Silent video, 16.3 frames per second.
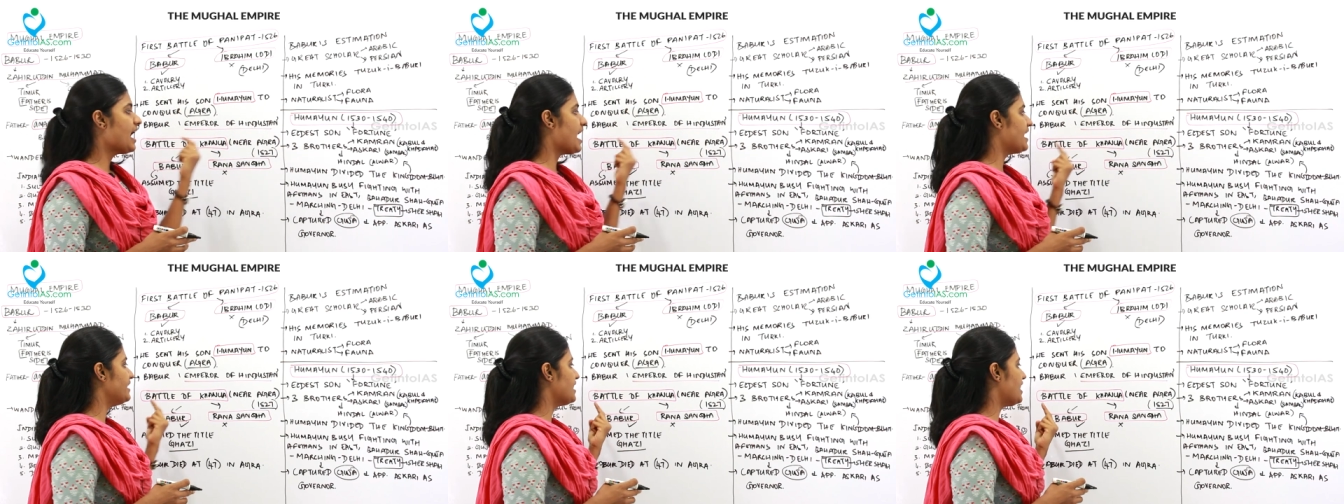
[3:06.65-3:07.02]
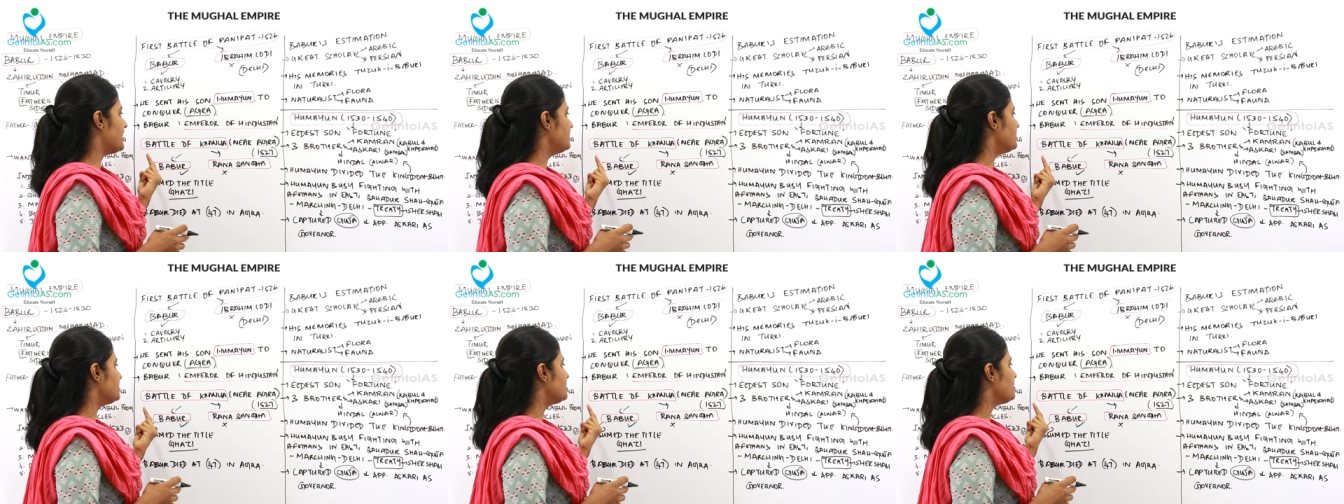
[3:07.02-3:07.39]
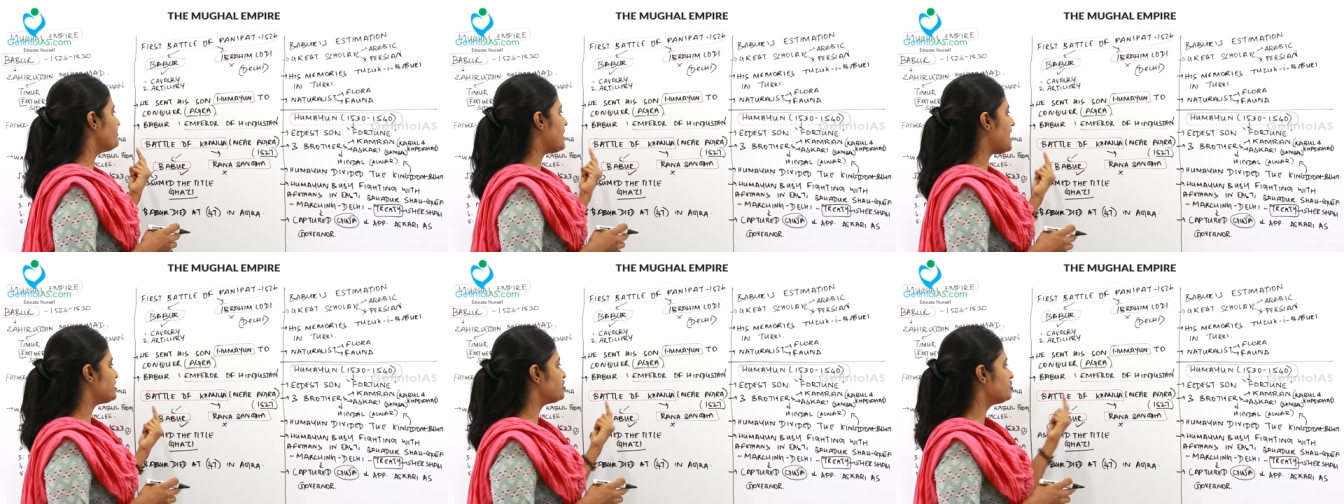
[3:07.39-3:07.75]
and under the
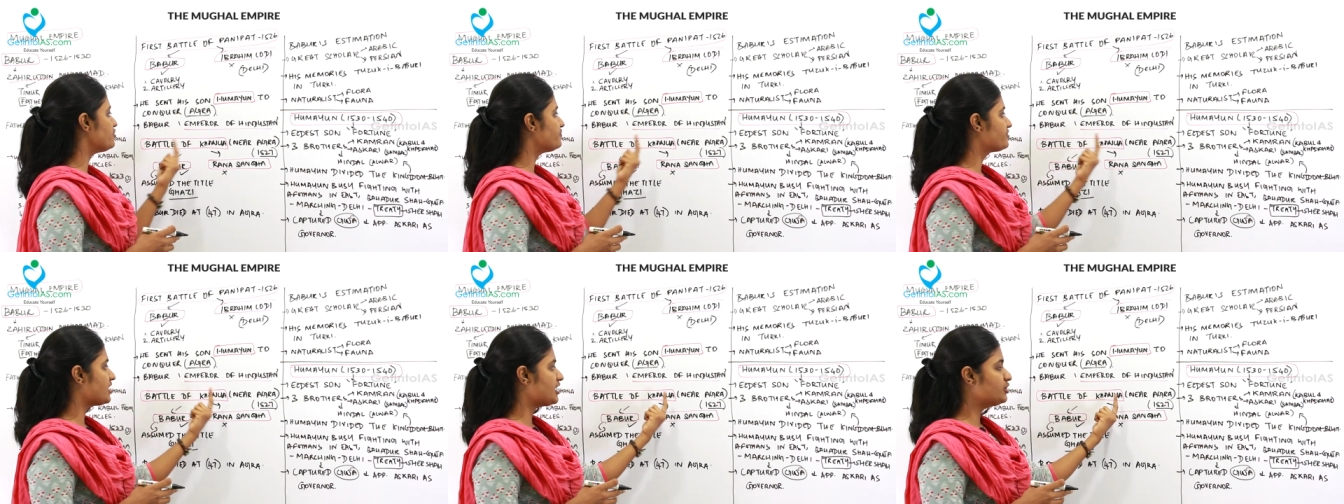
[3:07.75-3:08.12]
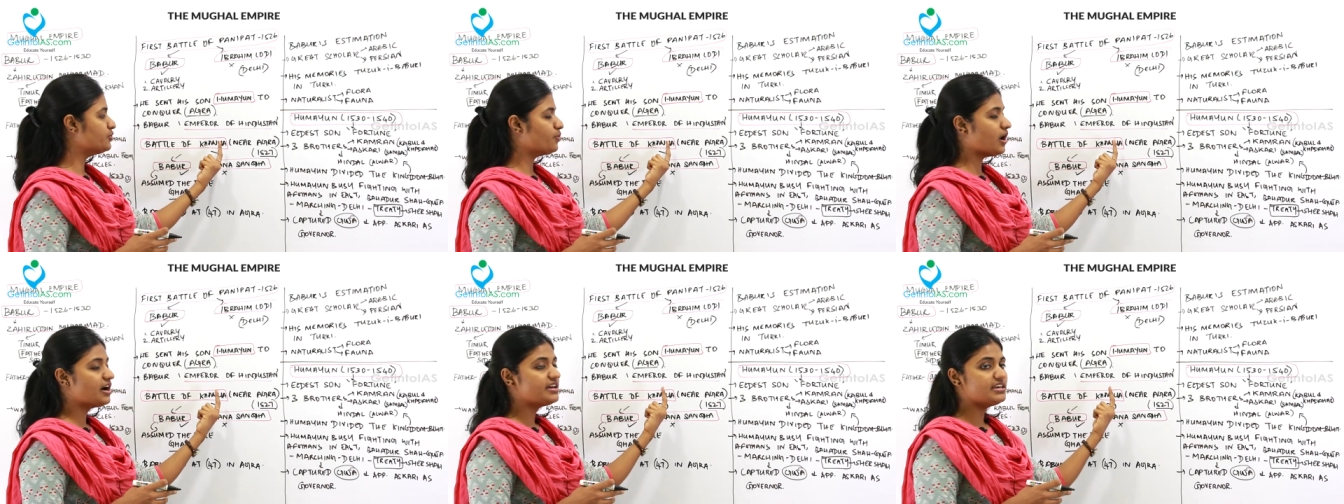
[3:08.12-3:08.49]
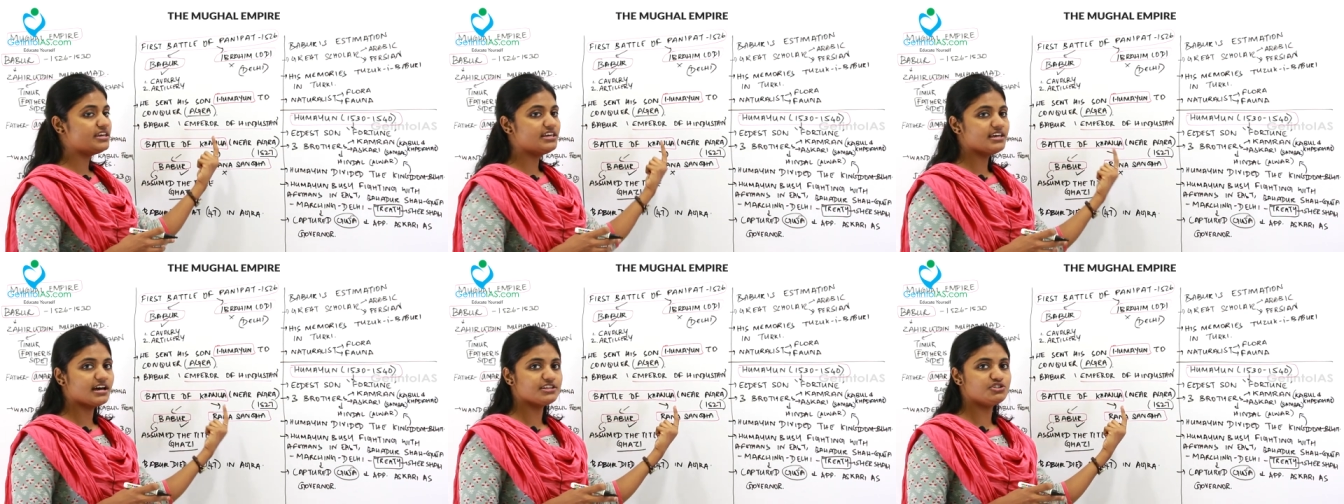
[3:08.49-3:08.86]
battle of Kanuwa,
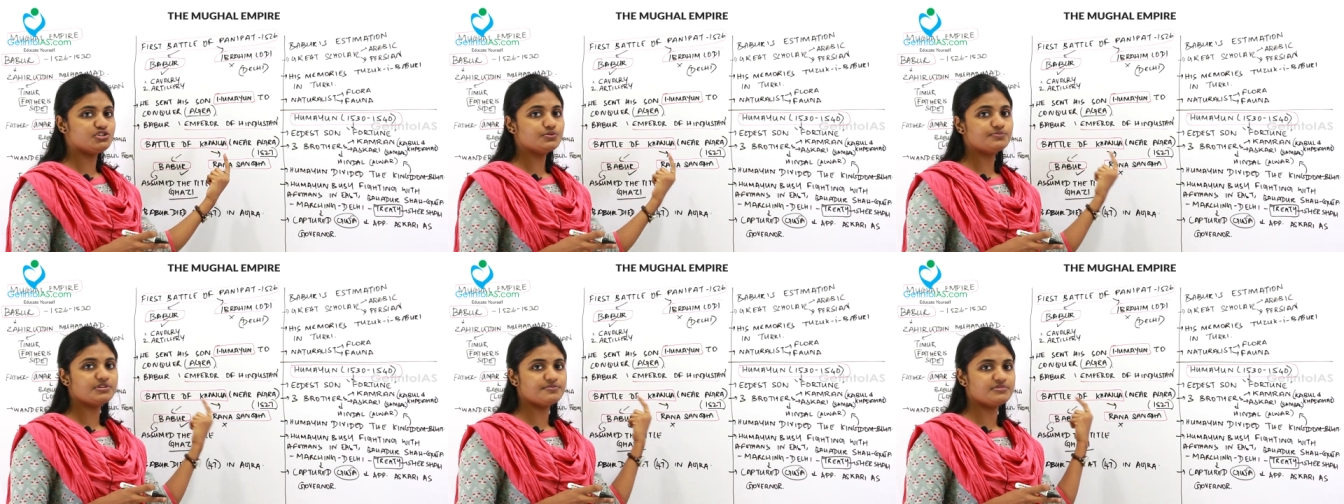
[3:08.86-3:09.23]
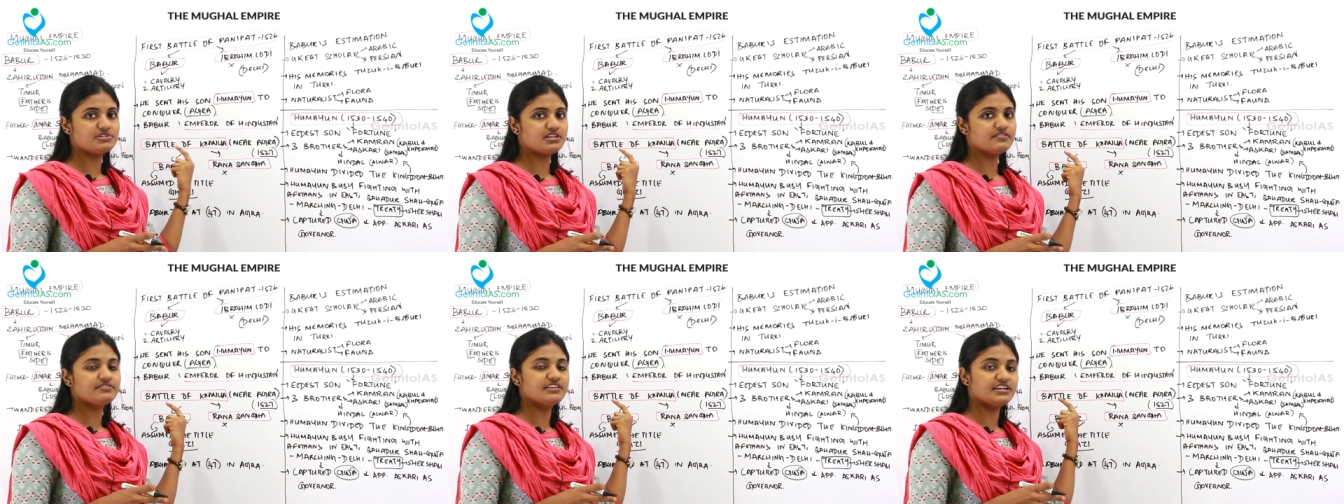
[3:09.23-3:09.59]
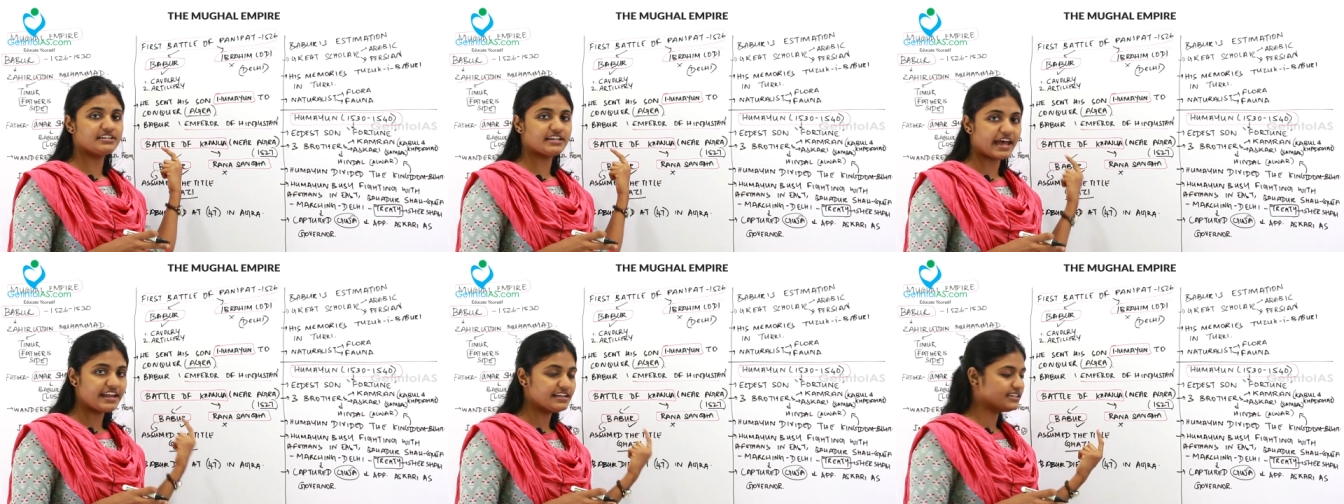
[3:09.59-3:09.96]
he assumed himself the
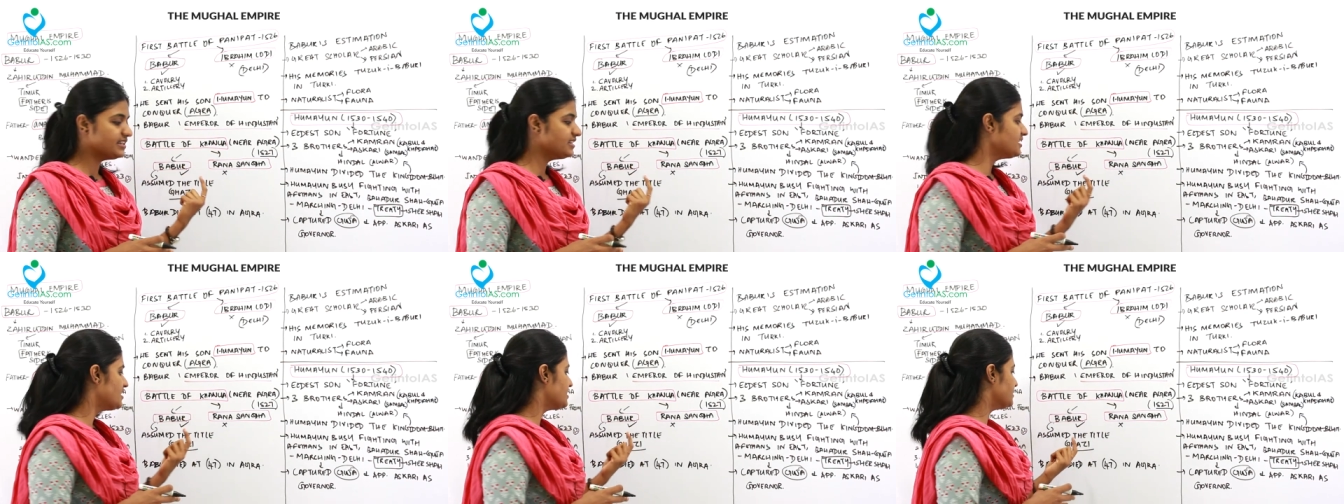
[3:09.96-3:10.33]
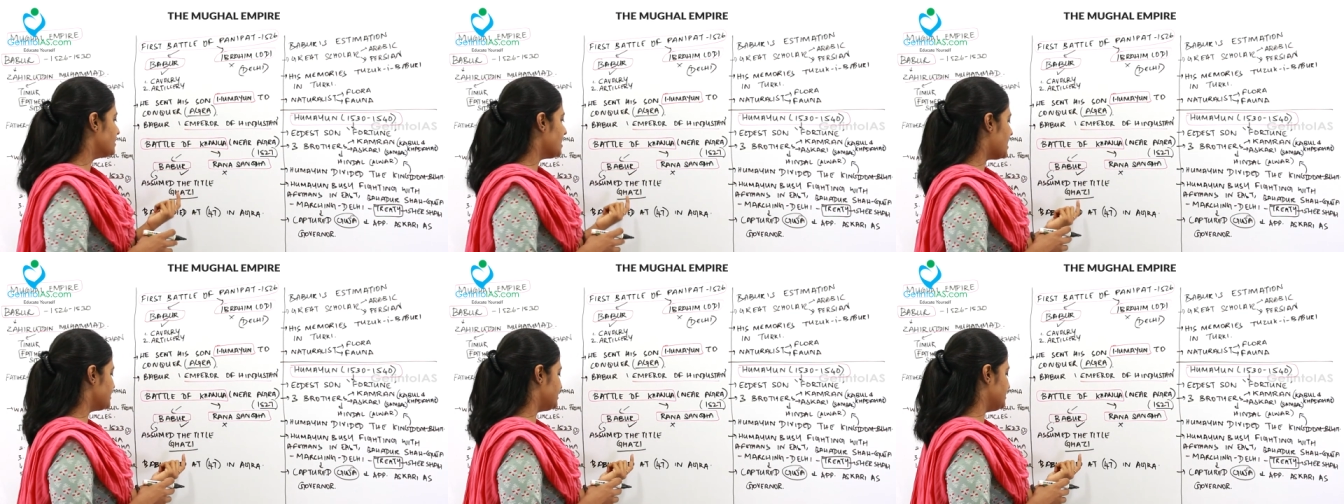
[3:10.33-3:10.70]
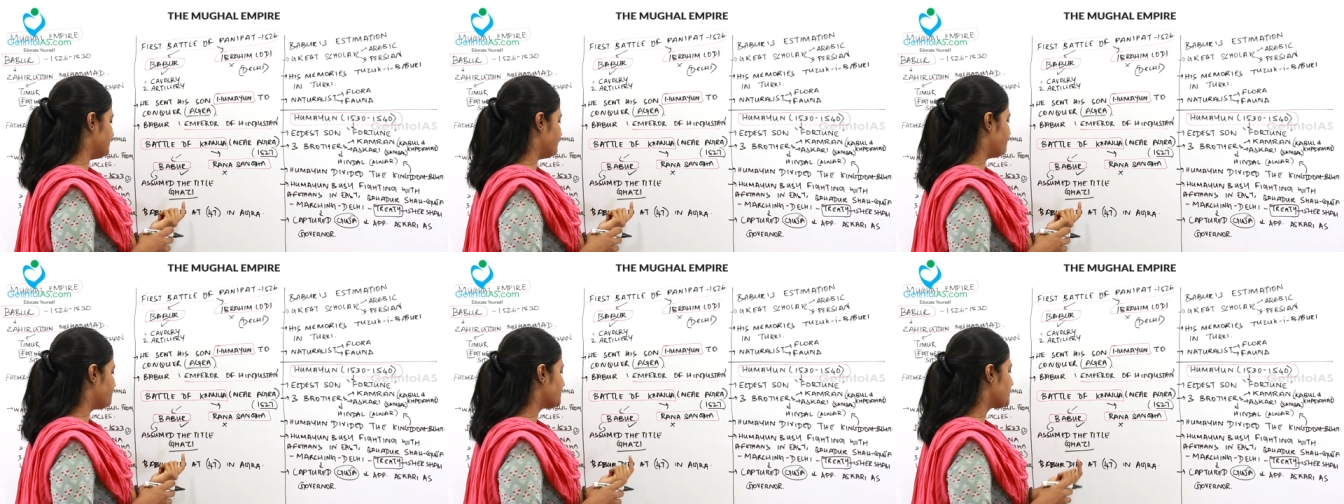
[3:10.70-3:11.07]
title Ghazi.